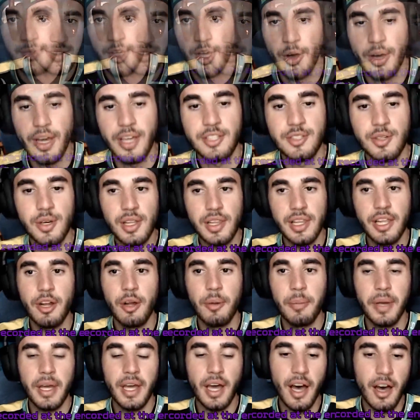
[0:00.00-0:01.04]
Okay, so a little
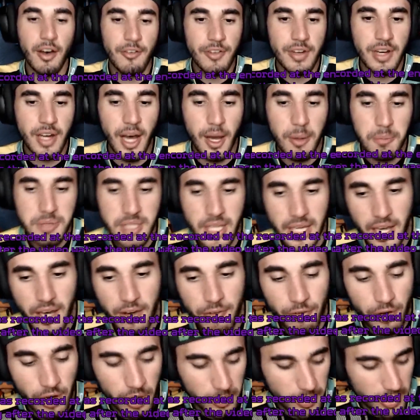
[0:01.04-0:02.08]
bit of an update
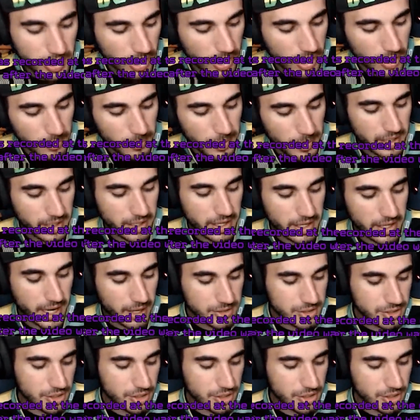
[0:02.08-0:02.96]
of where we are right now.